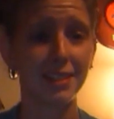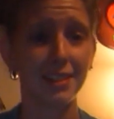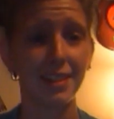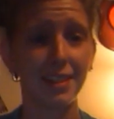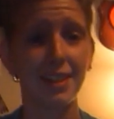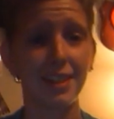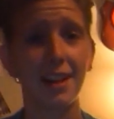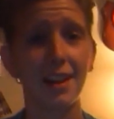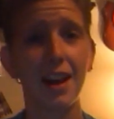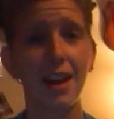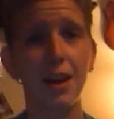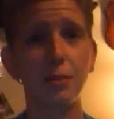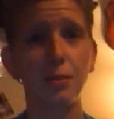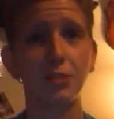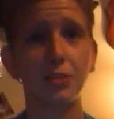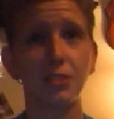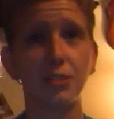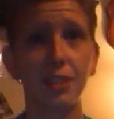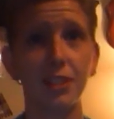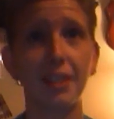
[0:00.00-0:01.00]
and I
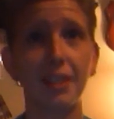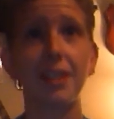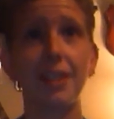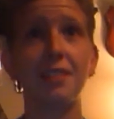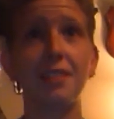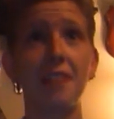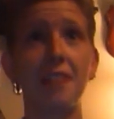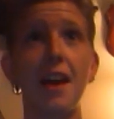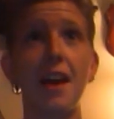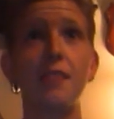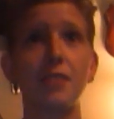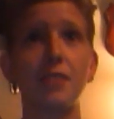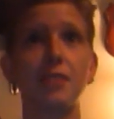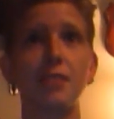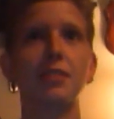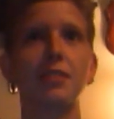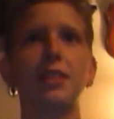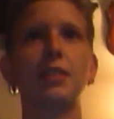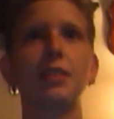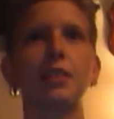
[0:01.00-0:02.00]
was like in heaven,
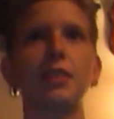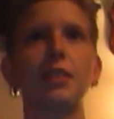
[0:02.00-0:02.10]
like